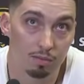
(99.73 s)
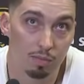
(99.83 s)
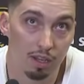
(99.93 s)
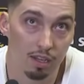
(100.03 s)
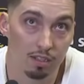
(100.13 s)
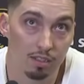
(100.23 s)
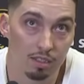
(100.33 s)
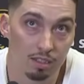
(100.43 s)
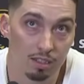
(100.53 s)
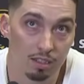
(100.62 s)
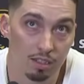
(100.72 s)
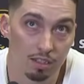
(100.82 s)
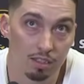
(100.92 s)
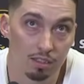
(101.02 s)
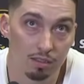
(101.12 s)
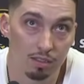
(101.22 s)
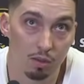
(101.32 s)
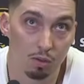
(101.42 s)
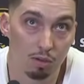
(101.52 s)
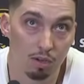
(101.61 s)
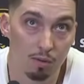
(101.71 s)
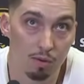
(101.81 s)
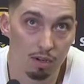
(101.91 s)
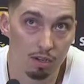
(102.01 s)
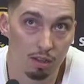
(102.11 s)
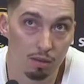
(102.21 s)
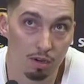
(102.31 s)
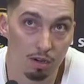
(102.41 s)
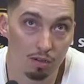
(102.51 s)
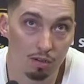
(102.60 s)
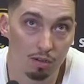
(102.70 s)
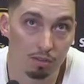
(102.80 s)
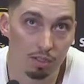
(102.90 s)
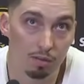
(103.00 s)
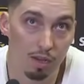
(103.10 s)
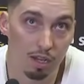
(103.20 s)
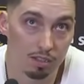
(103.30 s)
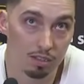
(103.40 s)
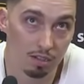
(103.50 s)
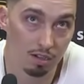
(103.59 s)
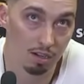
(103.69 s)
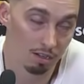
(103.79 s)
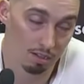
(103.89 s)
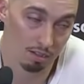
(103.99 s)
pitched. Just do what I wanted to throw and made sure I